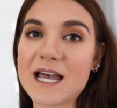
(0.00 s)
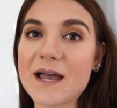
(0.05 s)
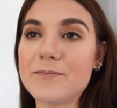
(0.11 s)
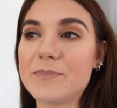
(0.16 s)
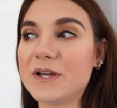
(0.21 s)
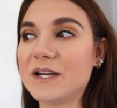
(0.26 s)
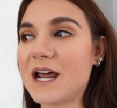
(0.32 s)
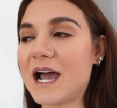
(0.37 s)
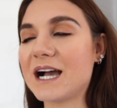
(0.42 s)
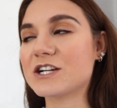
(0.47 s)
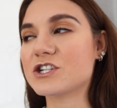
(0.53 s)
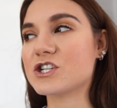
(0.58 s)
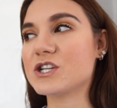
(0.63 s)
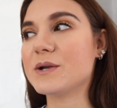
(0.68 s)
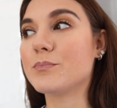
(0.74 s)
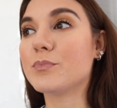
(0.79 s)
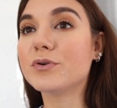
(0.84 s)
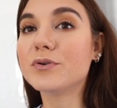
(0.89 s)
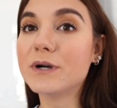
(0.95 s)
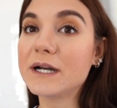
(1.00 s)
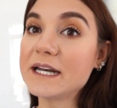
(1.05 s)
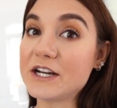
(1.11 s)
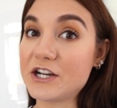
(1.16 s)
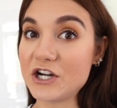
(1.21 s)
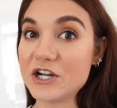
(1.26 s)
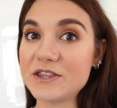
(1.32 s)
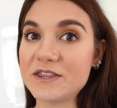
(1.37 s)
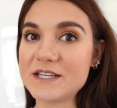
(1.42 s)
I've been actually
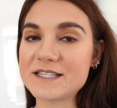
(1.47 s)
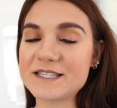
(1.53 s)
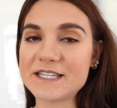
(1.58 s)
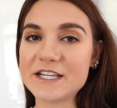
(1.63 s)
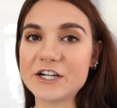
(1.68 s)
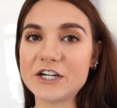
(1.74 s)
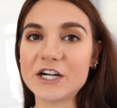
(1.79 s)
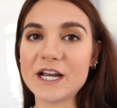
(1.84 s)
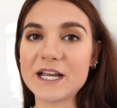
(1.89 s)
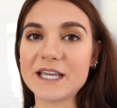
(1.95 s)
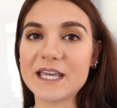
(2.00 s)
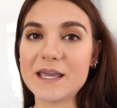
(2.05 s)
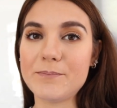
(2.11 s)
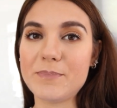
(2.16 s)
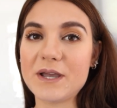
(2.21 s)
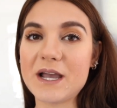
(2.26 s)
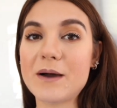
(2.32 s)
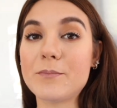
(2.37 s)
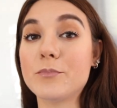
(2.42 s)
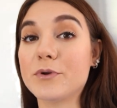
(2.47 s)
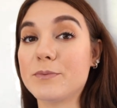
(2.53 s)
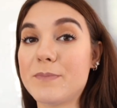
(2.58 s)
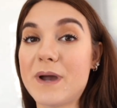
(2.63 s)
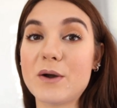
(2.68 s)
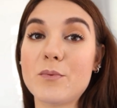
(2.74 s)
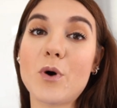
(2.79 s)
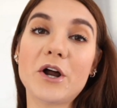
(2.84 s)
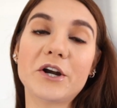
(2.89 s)
pretty good this year in keeping up with
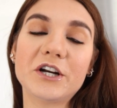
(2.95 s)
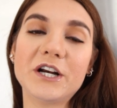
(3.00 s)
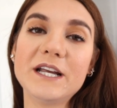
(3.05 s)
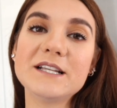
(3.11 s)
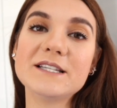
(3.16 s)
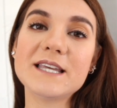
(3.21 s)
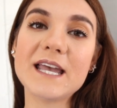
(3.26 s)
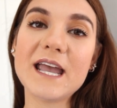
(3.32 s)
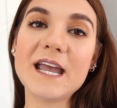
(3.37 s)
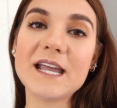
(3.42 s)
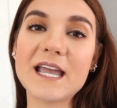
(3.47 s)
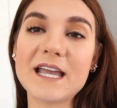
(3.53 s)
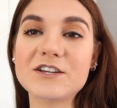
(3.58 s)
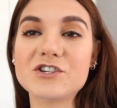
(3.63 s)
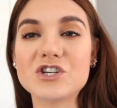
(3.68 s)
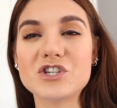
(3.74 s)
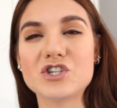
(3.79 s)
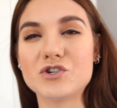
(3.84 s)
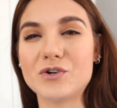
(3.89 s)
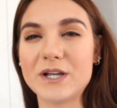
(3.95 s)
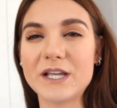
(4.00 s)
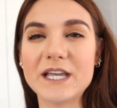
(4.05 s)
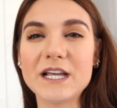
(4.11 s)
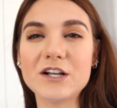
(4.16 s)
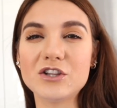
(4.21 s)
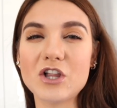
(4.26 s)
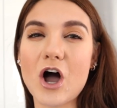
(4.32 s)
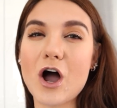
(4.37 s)
my water intake and just
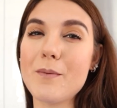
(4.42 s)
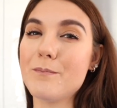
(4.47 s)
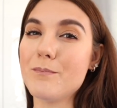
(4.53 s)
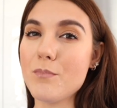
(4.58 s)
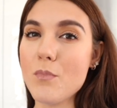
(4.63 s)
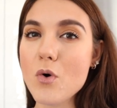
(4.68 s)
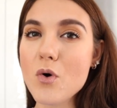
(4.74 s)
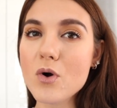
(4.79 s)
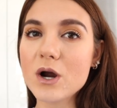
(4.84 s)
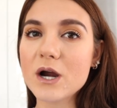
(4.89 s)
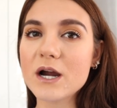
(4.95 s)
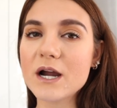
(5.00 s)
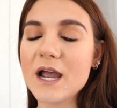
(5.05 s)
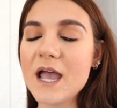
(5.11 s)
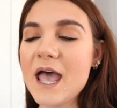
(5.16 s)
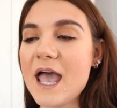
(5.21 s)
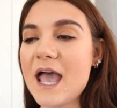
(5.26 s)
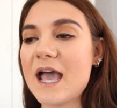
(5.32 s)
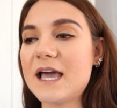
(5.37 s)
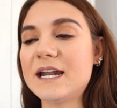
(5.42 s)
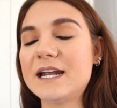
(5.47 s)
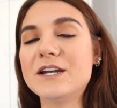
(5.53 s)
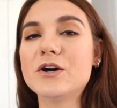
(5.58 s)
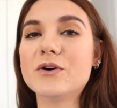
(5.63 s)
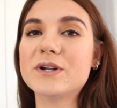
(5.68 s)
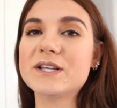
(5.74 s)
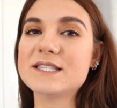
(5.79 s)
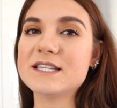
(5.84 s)
drinking a lot more, and I
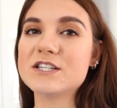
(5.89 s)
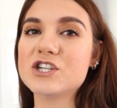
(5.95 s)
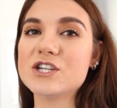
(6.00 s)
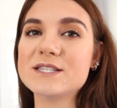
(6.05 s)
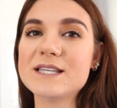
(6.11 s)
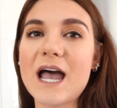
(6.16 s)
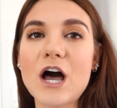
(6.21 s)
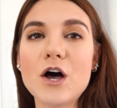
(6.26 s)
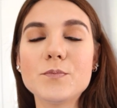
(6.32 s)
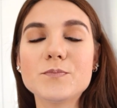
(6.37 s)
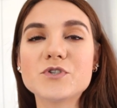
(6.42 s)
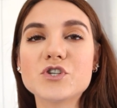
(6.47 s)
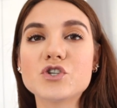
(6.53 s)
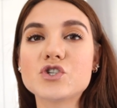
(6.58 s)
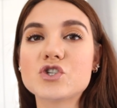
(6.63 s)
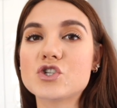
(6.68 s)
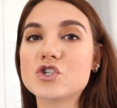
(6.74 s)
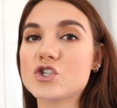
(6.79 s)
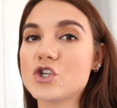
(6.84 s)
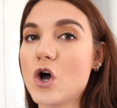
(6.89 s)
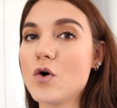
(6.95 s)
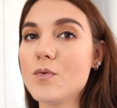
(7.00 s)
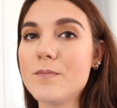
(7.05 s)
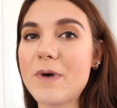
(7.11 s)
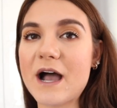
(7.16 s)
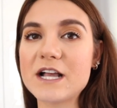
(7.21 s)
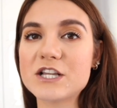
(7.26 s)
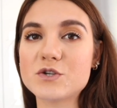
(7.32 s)
notice it just helps so
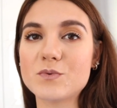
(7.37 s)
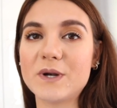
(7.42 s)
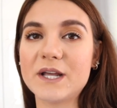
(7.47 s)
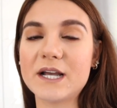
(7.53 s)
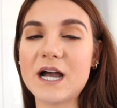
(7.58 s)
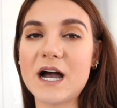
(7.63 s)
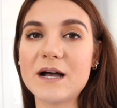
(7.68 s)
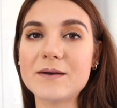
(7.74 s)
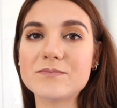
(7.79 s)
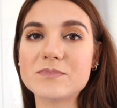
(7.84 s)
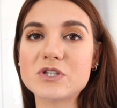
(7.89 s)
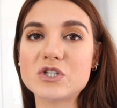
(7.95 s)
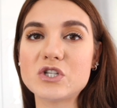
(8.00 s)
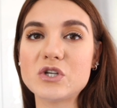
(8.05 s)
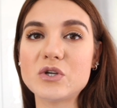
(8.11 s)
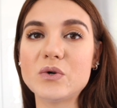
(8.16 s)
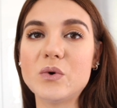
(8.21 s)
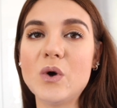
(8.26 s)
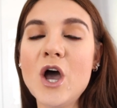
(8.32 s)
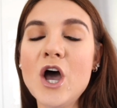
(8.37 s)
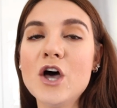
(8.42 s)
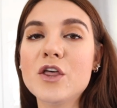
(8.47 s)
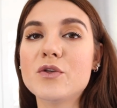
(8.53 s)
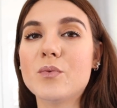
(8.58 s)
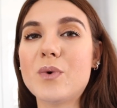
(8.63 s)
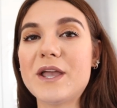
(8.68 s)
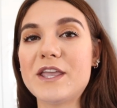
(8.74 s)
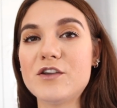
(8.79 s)
much when it comes to
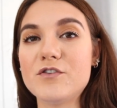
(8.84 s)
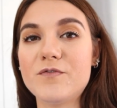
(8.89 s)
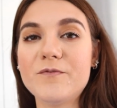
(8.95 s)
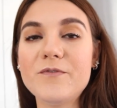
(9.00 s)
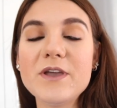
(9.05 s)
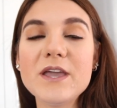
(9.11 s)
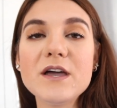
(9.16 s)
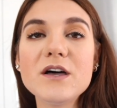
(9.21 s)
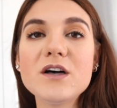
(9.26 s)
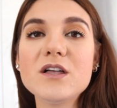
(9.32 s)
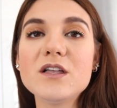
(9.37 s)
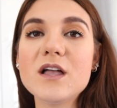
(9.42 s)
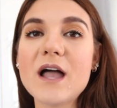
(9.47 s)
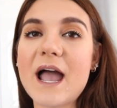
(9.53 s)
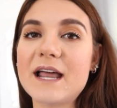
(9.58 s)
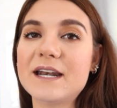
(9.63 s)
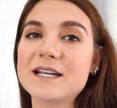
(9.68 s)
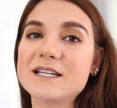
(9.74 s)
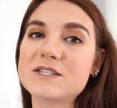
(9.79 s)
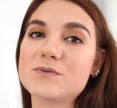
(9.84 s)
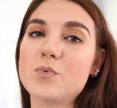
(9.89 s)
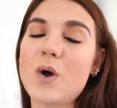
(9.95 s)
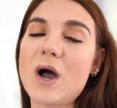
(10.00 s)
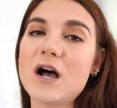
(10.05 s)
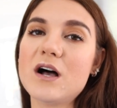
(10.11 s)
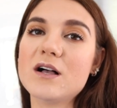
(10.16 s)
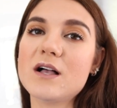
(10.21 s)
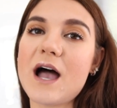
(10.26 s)
the way you feel and as
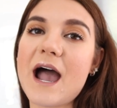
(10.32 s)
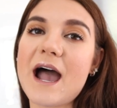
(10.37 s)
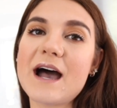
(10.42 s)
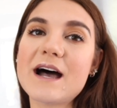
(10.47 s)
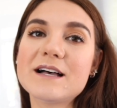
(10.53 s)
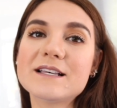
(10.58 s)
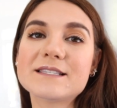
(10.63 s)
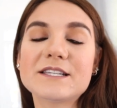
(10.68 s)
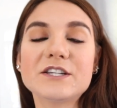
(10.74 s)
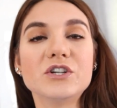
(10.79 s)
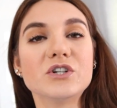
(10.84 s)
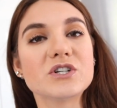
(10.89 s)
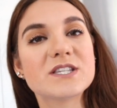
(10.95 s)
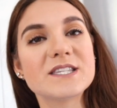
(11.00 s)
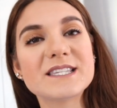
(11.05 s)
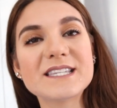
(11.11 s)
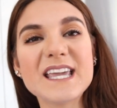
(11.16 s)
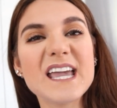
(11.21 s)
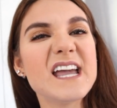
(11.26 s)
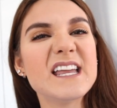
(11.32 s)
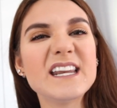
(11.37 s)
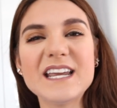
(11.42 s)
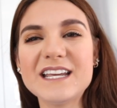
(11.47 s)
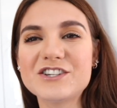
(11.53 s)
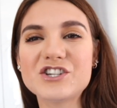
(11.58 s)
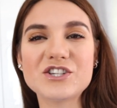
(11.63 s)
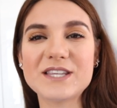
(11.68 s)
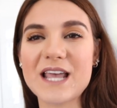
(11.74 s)
well as your skin
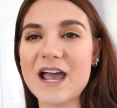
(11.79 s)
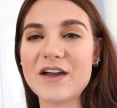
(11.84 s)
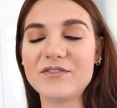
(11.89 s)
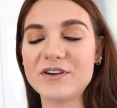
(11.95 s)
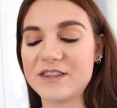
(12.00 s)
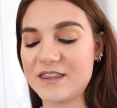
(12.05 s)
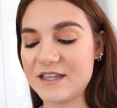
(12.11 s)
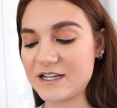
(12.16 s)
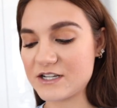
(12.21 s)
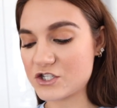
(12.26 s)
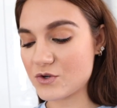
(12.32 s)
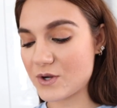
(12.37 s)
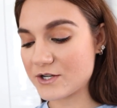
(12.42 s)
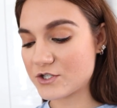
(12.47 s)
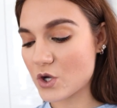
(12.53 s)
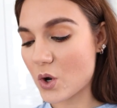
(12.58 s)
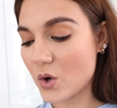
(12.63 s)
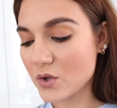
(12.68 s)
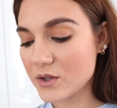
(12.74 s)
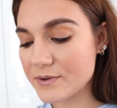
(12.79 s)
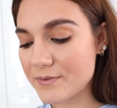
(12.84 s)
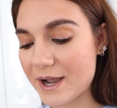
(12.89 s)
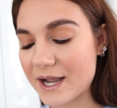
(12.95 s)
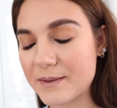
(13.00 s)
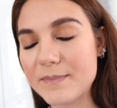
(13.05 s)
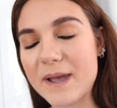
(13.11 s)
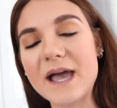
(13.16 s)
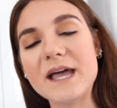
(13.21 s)
and just everything. So I totally
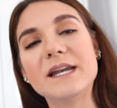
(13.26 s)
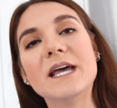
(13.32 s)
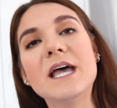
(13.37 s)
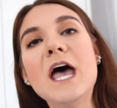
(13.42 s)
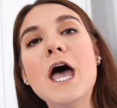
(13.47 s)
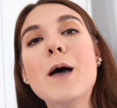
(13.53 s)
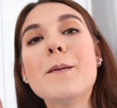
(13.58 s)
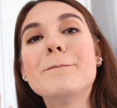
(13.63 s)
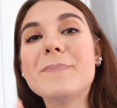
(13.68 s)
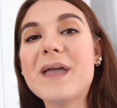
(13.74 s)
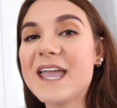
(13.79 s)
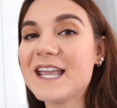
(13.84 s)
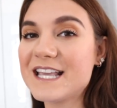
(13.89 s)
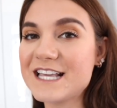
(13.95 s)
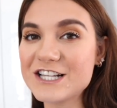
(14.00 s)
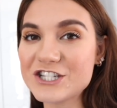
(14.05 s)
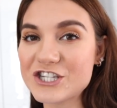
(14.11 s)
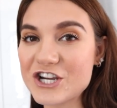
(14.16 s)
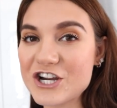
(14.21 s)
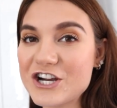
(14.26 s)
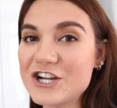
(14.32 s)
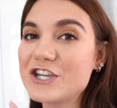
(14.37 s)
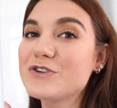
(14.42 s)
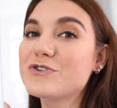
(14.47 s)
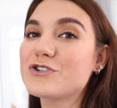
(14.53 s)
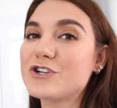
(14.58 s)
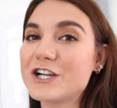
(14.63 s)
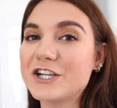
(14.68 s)
recommend making sure
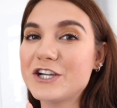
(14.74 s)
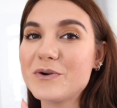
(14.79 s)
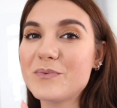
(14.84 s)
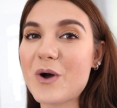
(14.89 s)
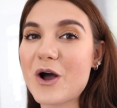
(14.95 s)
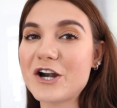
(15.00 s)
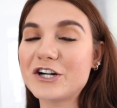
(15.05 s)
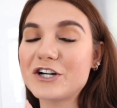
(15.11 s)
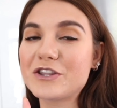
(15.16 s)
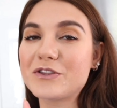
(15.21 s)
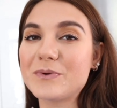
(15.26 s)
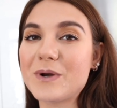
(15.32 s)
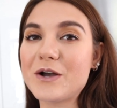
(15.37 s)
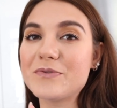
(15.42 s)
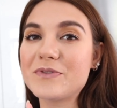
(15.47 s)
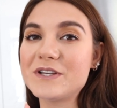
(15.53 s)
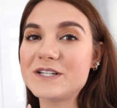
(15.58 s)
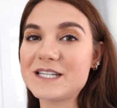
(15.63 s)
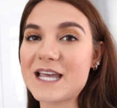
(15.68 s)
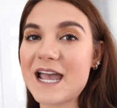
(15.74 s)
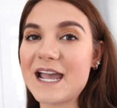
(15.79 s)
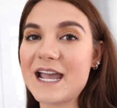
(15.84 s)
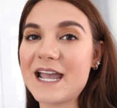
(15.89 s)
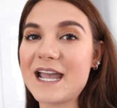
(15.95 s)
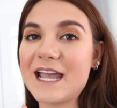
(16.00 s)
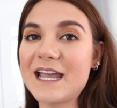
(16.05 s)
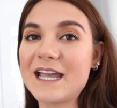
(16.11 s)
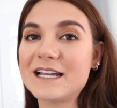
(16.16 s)
you drink your water throughout the
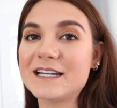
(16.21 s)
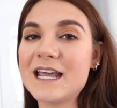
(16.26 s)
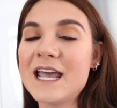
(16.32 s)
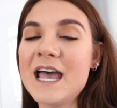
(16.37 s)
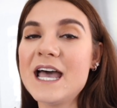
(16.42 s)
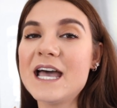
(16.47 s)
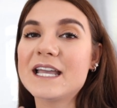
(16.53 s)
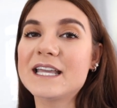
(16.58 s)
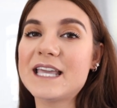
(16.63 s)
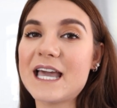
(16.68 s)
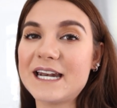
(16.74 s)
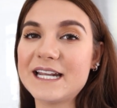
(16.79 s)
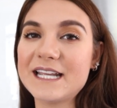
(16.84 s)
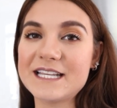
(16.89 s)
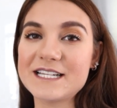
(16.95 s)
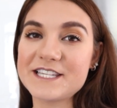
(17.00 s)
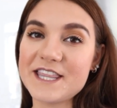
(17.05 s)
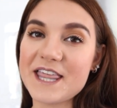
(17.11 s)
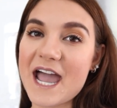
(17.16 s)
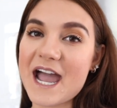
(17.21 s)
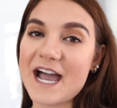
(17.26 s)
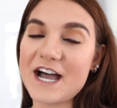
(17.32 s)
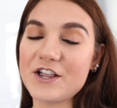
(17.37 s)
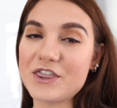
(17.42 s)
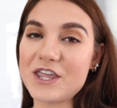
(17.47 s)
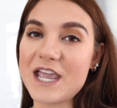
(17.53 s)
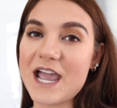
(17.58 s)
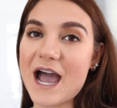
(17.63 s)
day and getting into that
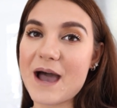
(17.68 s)
healthy